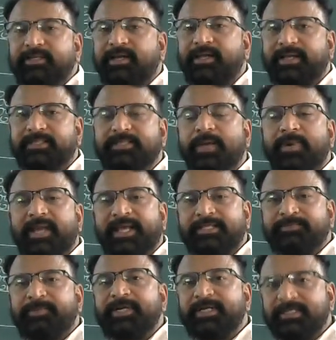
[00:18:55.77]
example
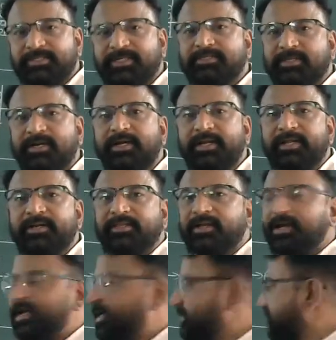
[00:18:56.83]
has been discussed earlier in the
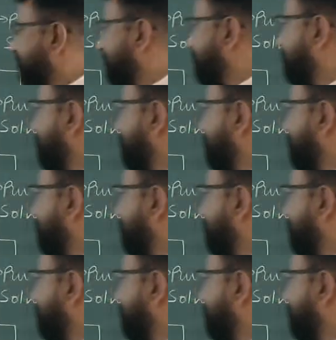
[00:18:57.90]
class.